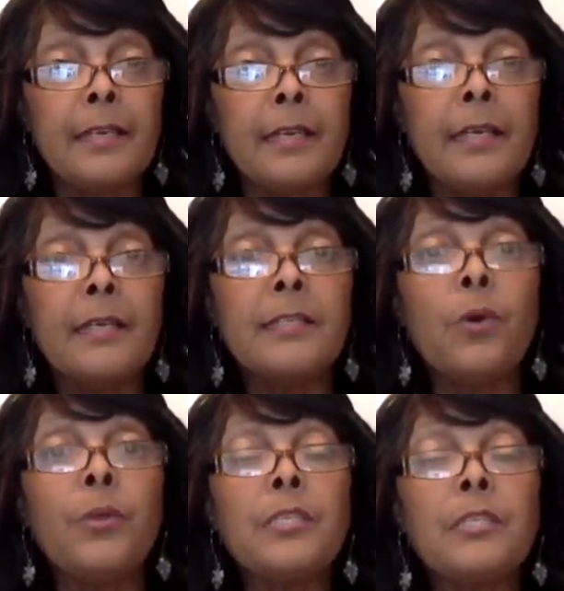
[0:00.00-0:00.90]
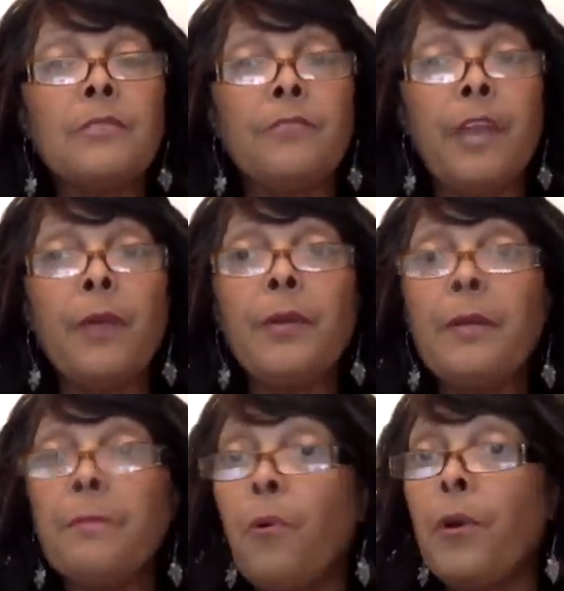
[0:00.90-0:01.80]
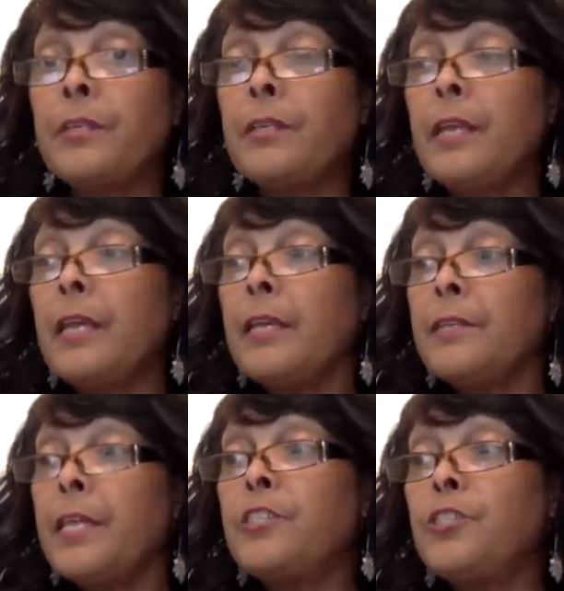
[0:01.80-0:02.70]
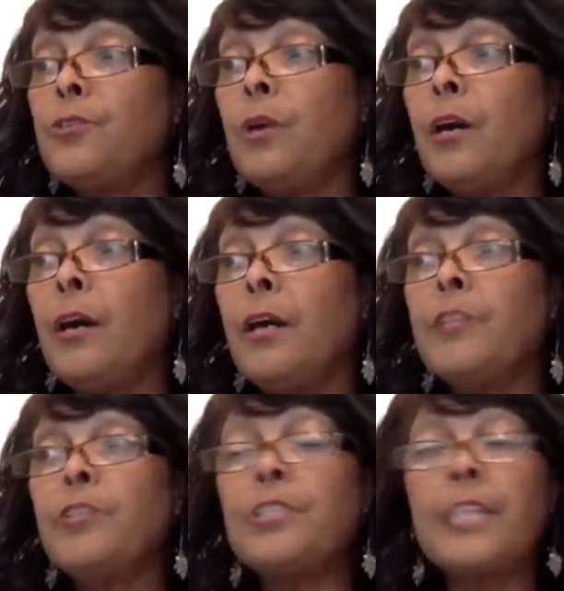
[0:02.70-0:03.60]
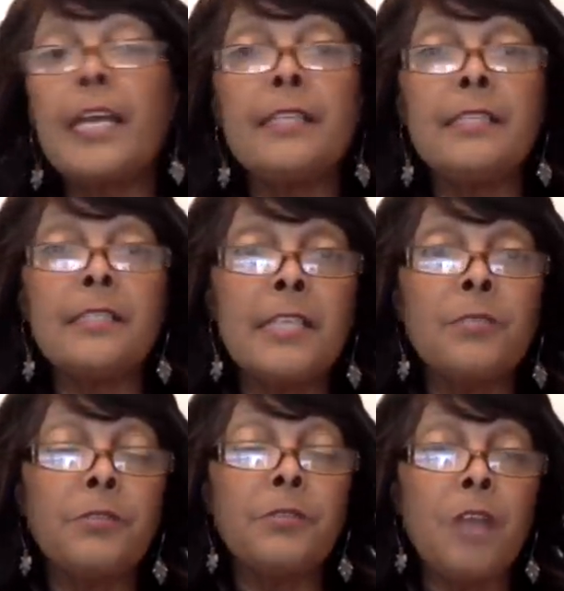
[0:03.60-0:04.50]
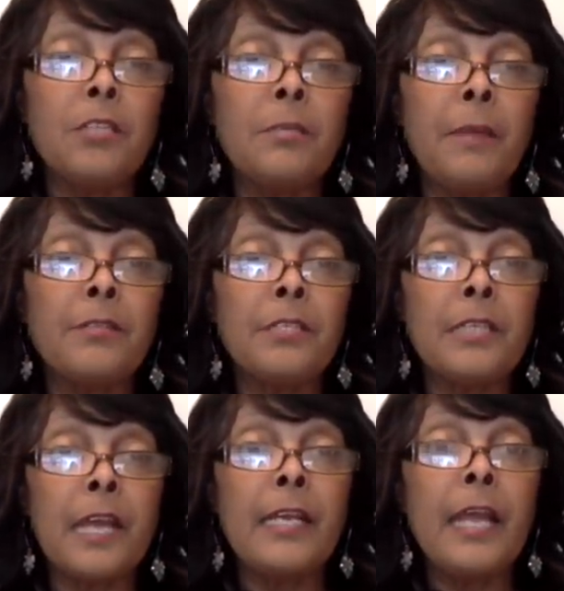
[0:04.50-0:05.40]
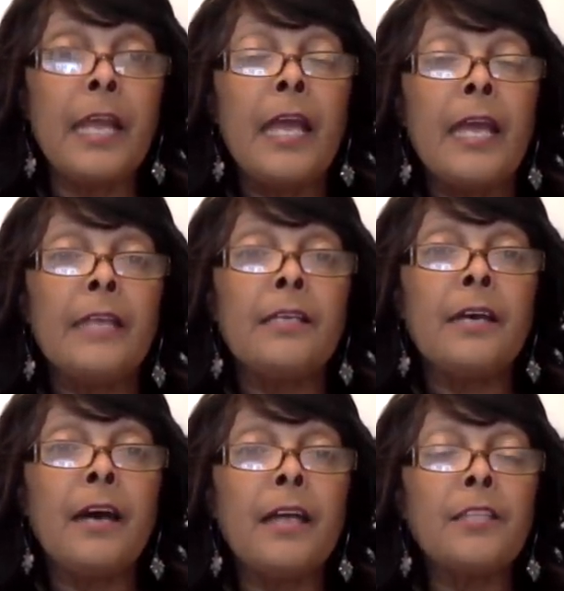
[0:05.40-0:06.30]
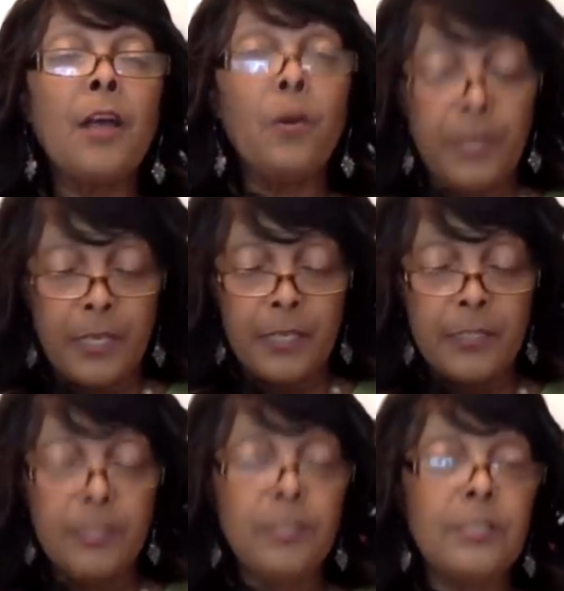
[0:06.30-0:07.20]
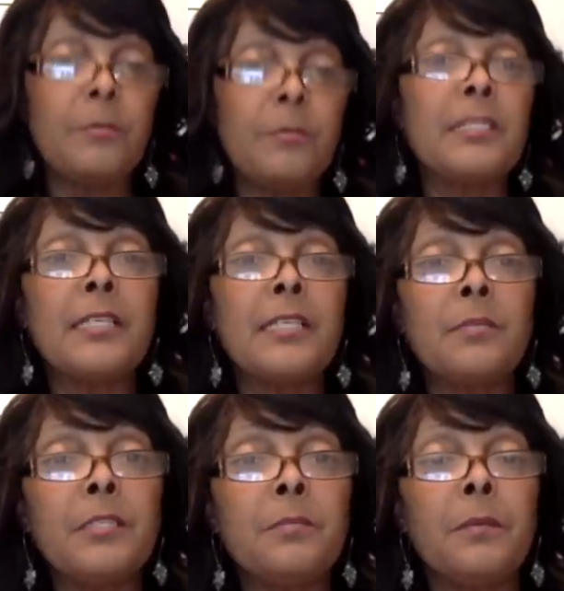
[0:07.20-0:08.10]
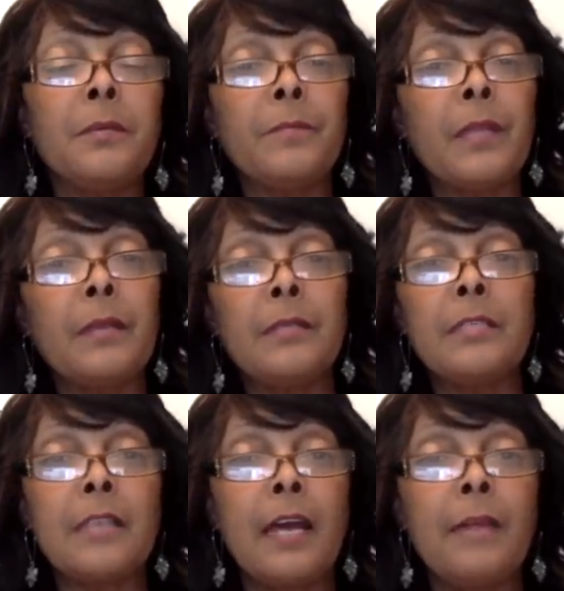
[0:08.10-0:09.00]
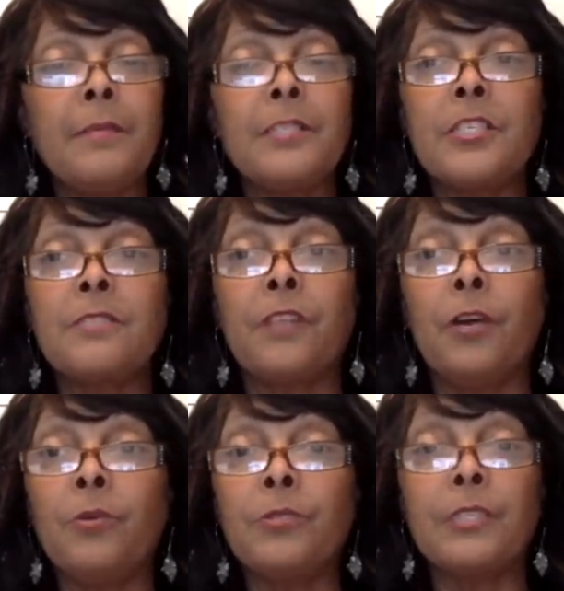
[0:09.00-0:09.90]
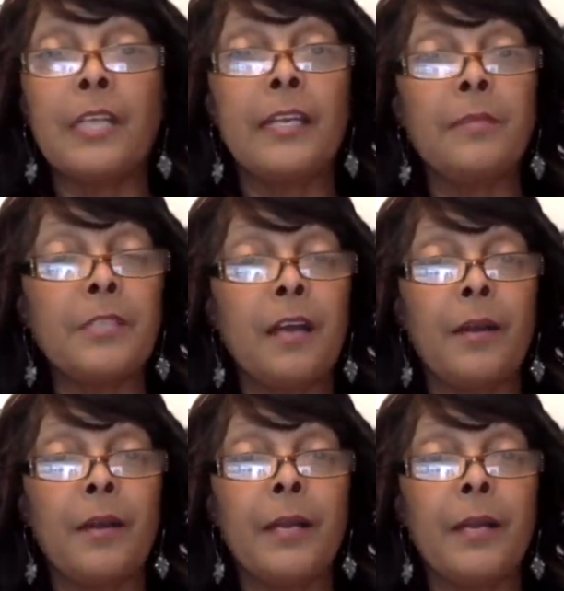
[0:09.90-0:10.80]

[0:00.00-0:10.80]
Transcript: So it's very important that you understand these things we talked about tonight. And I thought we'd get into some assessments, but this time has just flown tonight. I'm sorry.